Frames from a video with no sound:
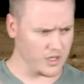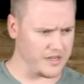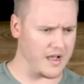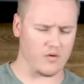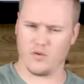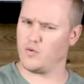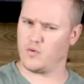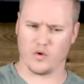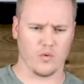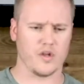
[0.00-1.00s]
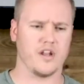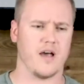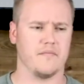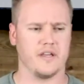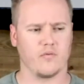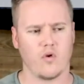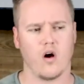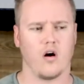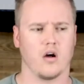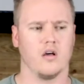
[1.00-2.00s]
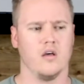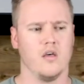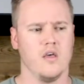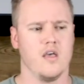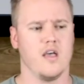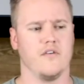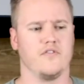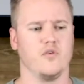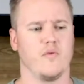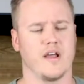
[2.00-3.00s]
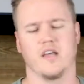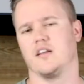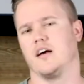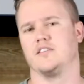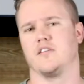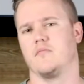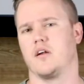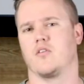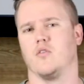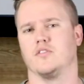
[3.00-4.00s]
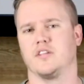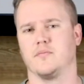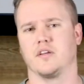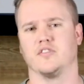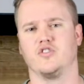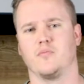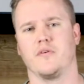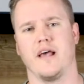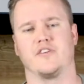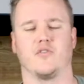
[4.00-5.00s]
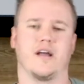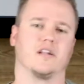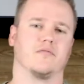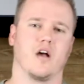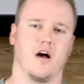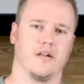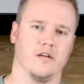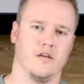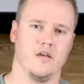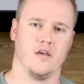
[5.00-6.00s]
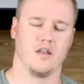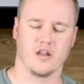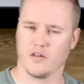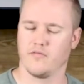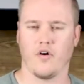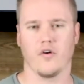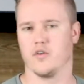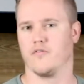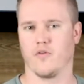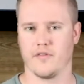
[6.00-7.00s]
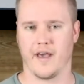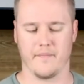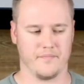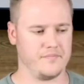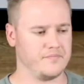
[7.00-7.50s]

Now, you would not be wrong if you recognize that a miracle is something, a supernatural act of God. And He can fault you for that.